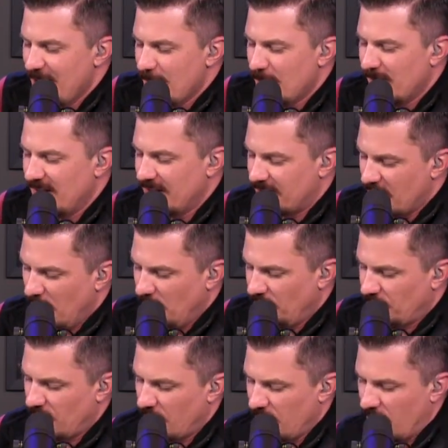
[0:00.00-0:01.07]
But it comes
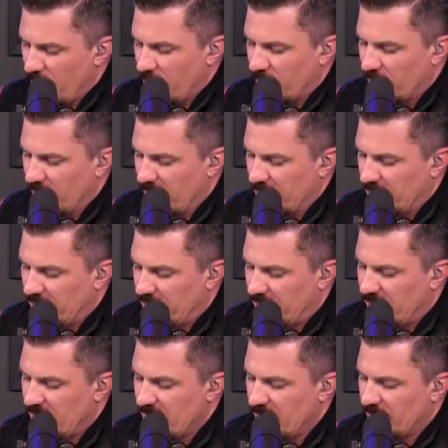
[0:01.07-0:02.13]
from an article out of
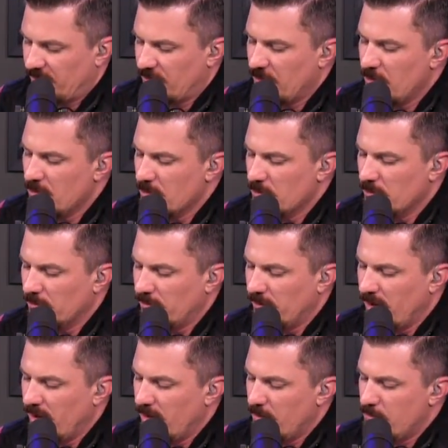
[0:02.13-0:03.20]
CNS News.
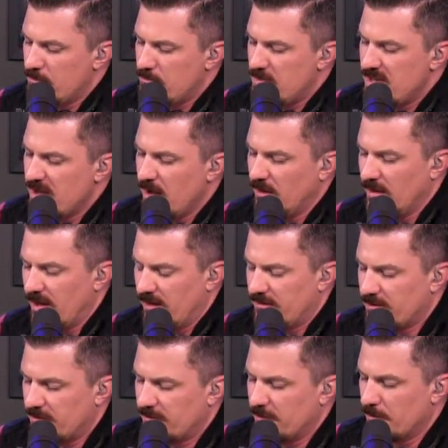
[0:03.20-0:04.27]

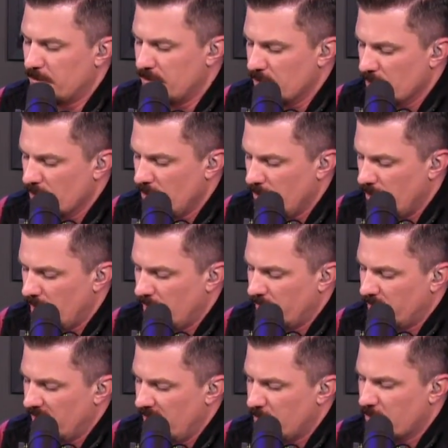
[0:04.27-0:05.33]
BLS, it's a Bureau of
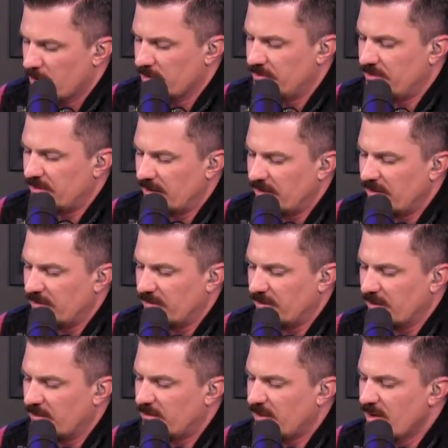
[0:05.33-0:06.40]
Labor and
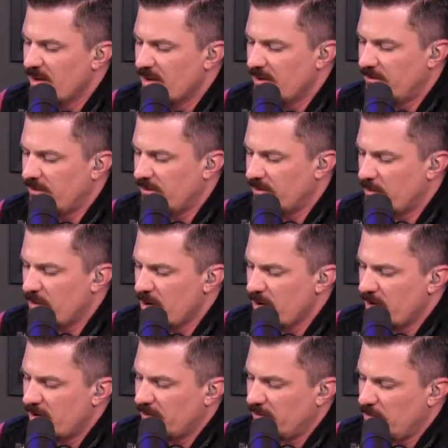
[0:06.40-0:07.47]
Statistics, says
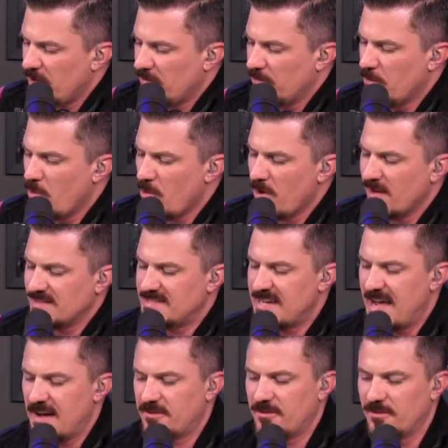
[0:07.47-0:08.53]
America spends more on
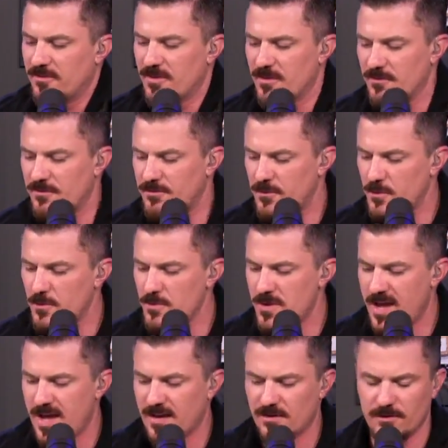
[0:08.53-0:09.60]
taxes than
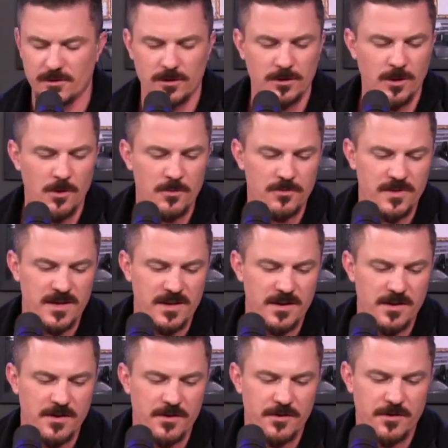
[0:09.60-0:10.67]
food and
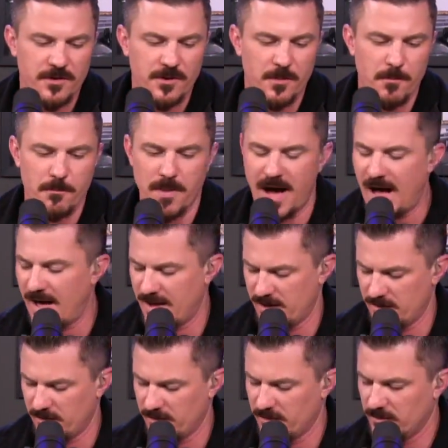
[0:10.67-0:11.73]
clothing
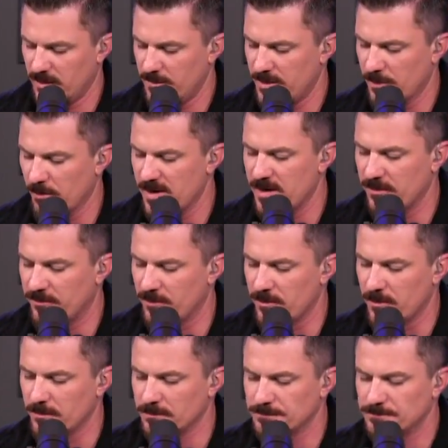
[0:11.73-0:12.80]
combined. Let me read it to you.